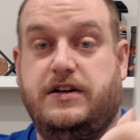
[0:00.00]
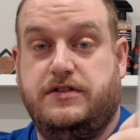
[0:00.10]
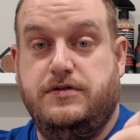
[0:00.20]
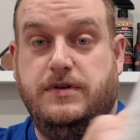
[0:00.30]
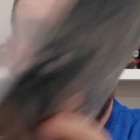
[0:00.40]
a little
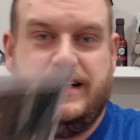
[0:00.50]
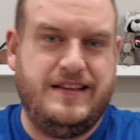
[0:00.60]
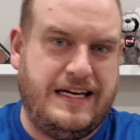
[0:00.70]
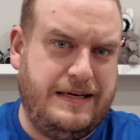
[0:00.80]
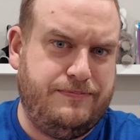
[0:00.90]
tool in there
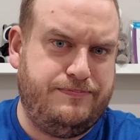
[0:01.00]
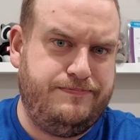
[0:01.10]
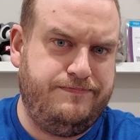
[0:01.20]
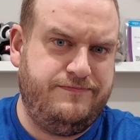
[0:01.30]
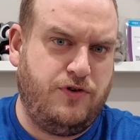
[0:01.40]
that I'm
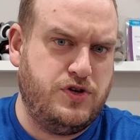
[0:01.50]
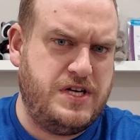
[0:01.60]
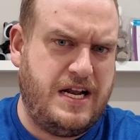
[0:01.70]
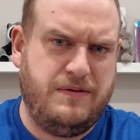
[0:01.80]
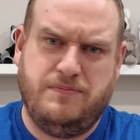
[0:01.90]

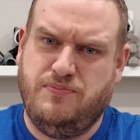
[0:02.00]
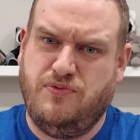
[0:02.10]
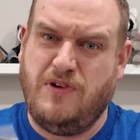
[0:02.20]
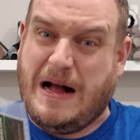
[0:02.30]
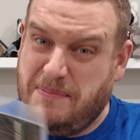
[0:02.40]
foreshadowing
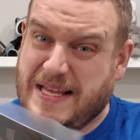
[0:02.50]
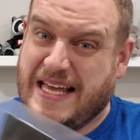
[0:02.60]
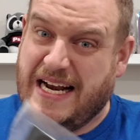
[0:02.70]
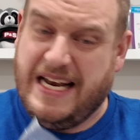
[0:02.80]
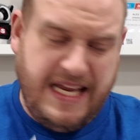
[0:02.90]
probably
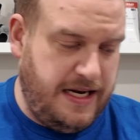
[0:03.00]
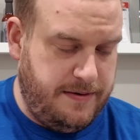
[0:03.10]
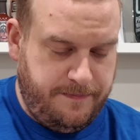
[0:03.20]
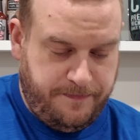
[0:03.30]
gonna need.